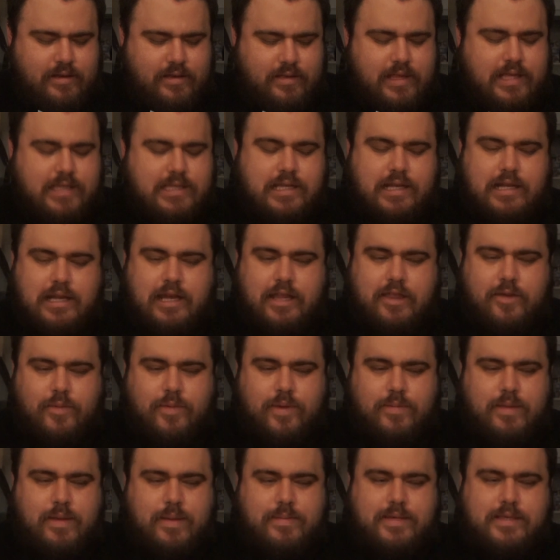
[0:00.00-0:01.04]
there's another
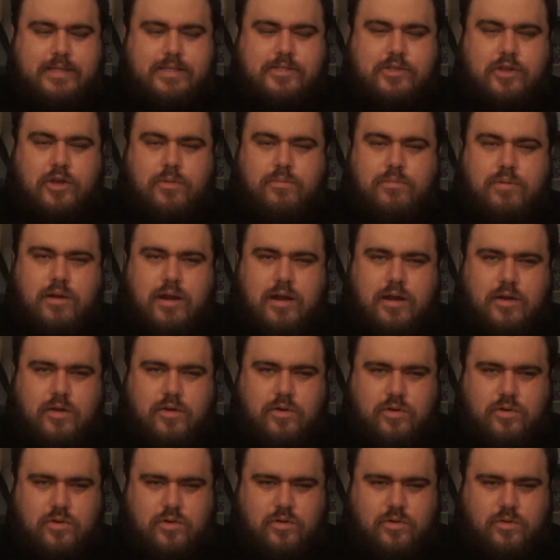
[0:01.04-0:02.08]
one, maybe Sombra
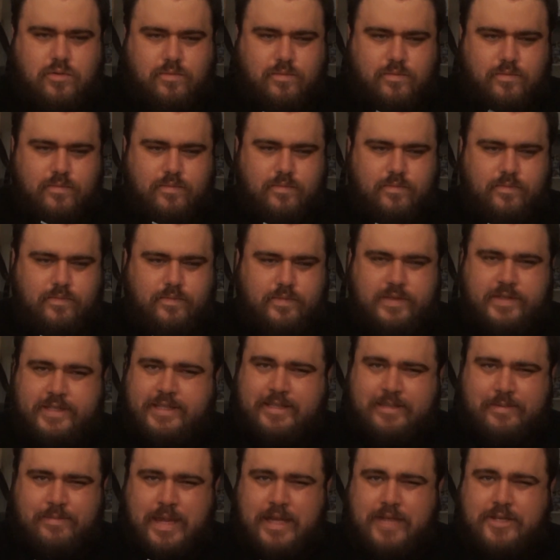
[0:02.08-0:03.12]
or
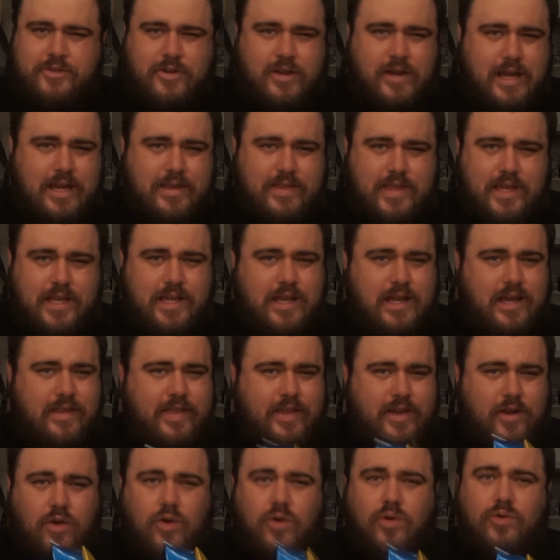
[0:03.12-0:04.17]
Symmetra. I think
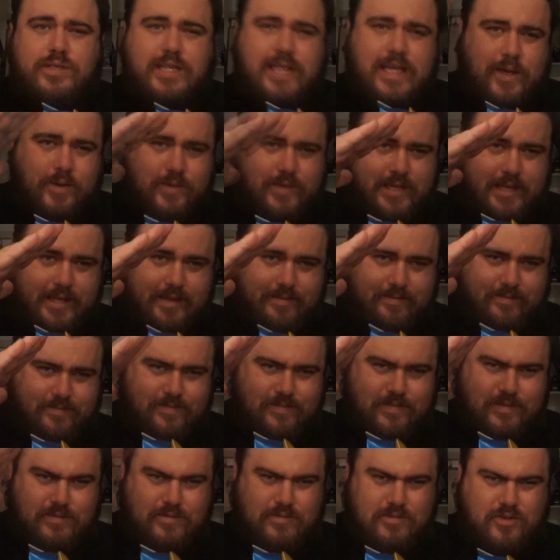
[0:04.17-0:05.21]
they're all tilting,
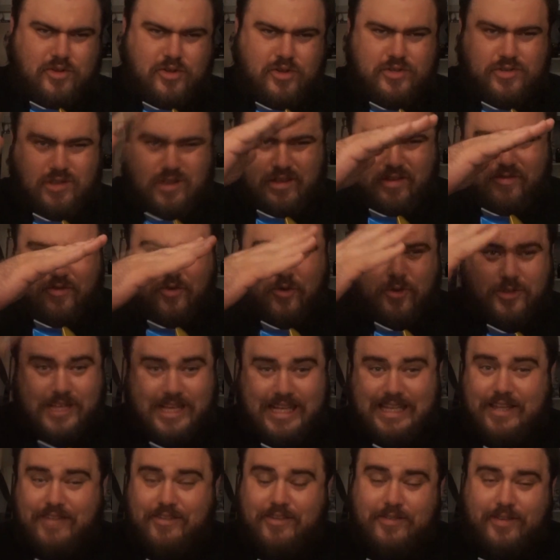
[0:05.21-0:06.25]
because of course I
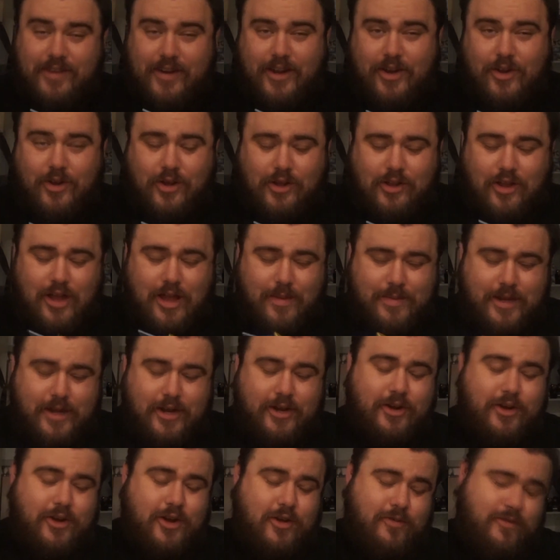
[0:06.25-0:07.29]
live in a very hot climate. I
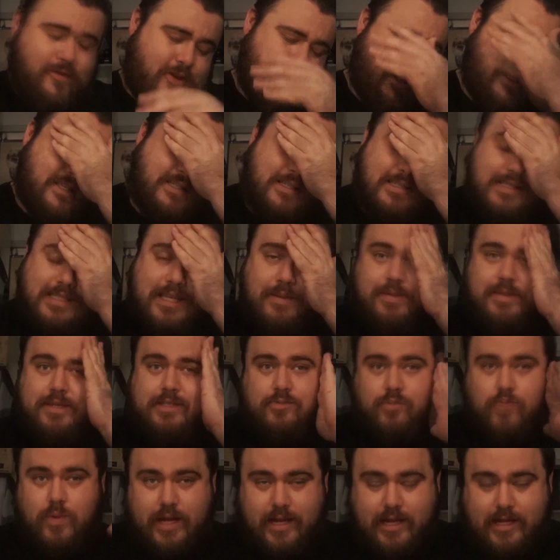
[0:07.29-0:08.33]
don't know if you guys can see me
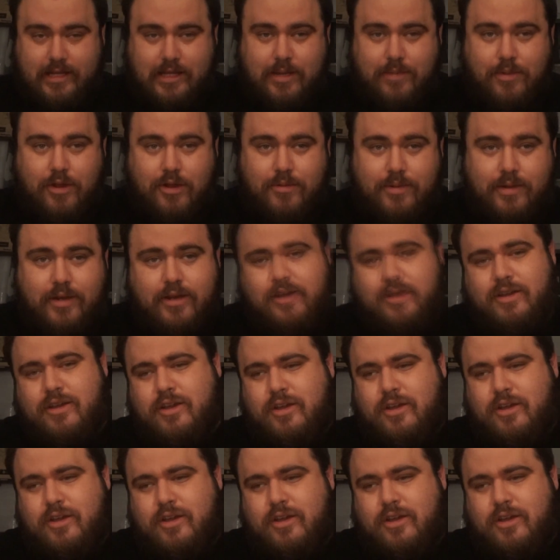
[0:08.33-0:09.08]
sweating at the moment,